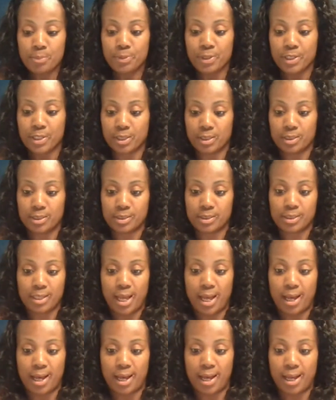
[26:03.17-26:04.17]
because
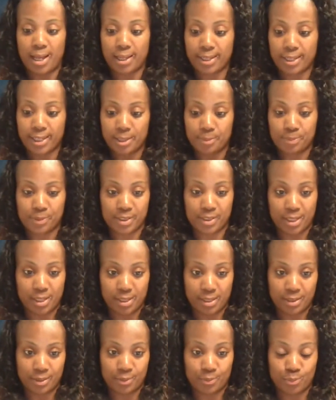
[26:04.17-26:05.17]
I kept
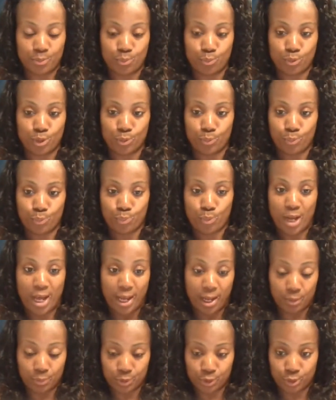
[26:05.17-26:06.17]
saying when
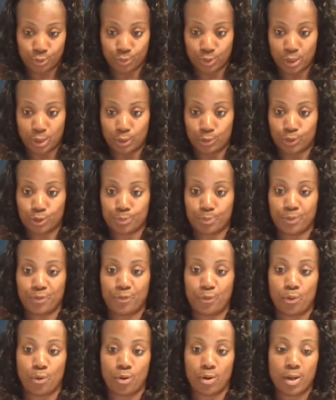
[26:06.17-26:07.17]
I was doing the loads
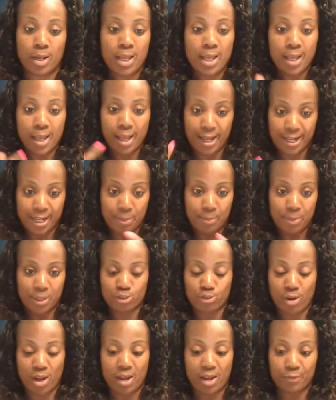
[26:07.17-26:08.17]
before I got my
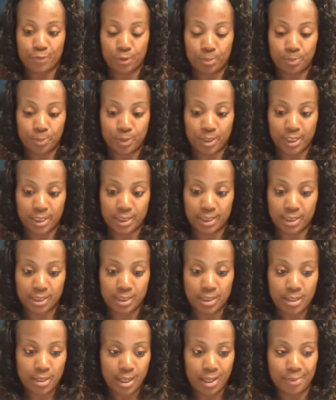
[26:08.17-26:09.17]
driver in
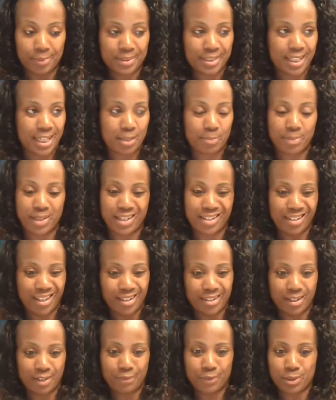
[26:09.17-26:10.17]
place, I was like, man, I
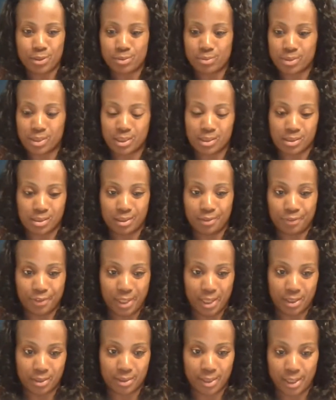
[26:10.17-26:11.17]
never use this lift
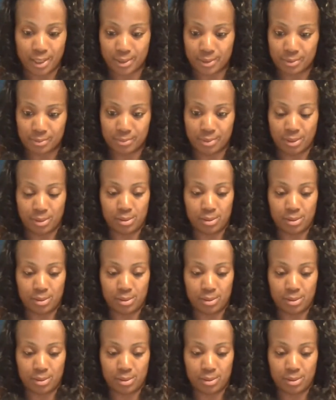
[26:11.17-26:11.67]
gate. Like,